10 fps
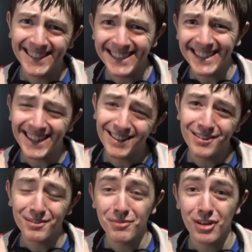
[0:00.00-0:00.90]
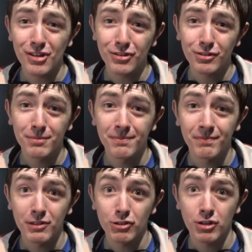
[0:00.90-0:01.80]
they can use some changes.
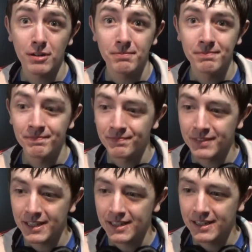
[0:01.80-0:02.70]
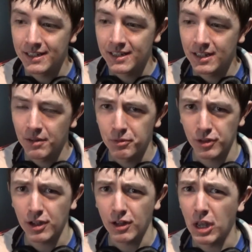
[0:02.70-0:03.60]
Just saying. Because,
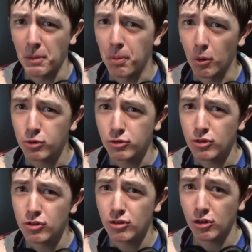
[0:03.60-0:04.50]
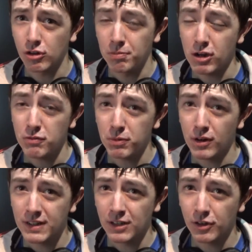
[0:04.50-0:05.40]
like, in the posters, Beast
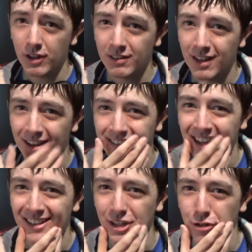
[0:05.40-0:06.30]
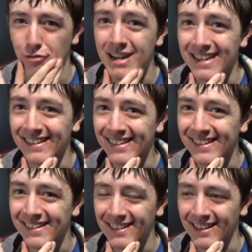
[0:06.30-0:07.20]
Boy didn't look exactly green.
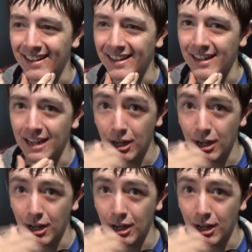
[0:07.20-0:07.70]
Like, he